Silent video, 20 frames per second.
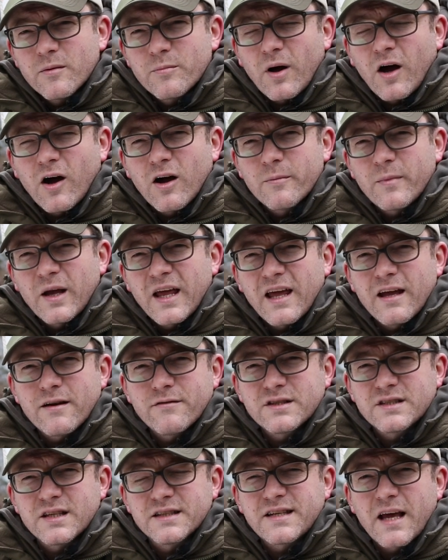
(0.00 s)
Behind me here
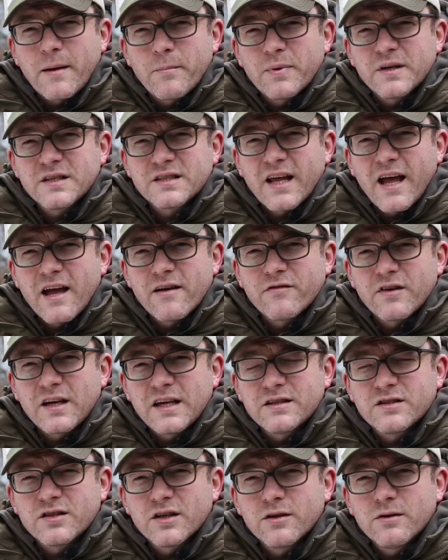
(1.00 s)
is the Tempest Air
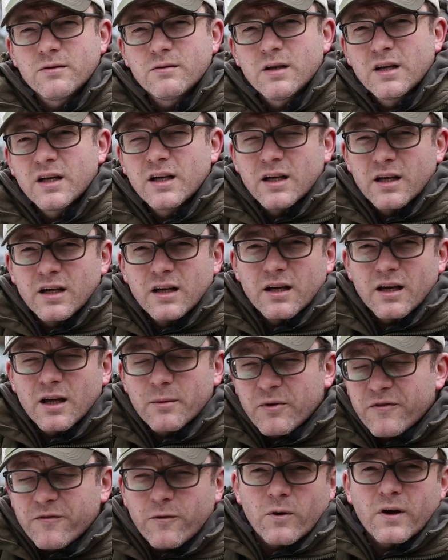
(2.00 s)
V2. Now
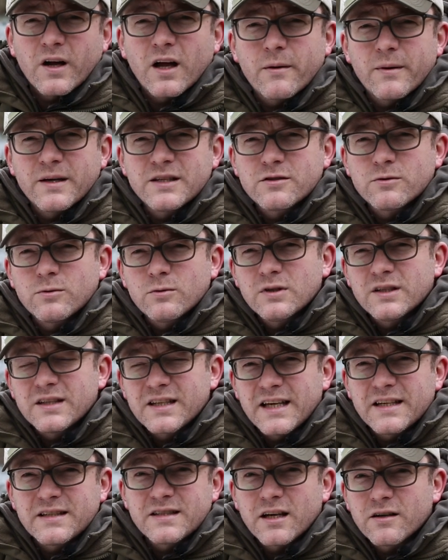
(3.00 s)
before I go into all the
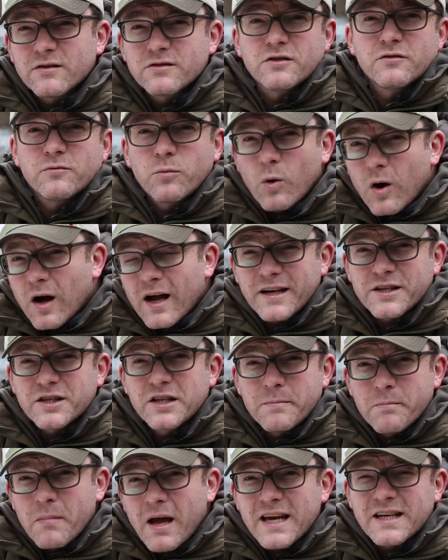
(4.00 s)
details of what
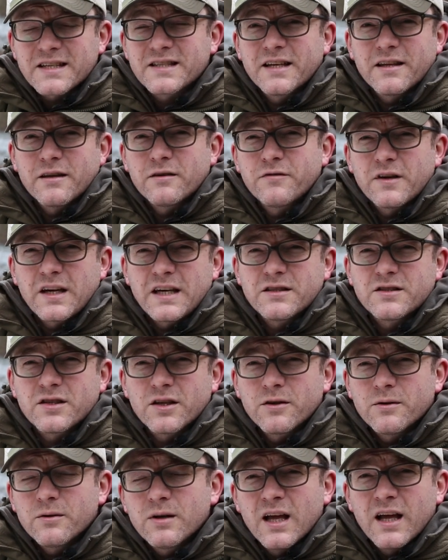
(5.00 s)
actually makes it the
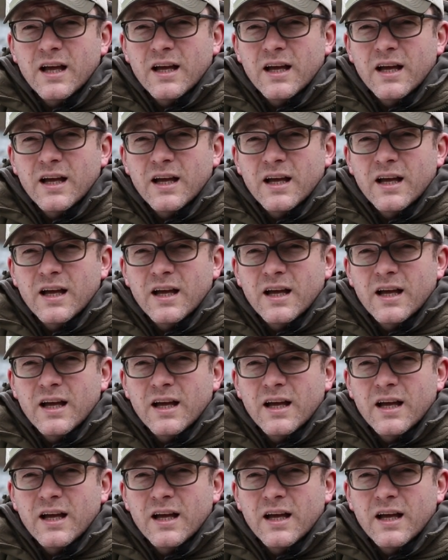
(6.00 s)
V2,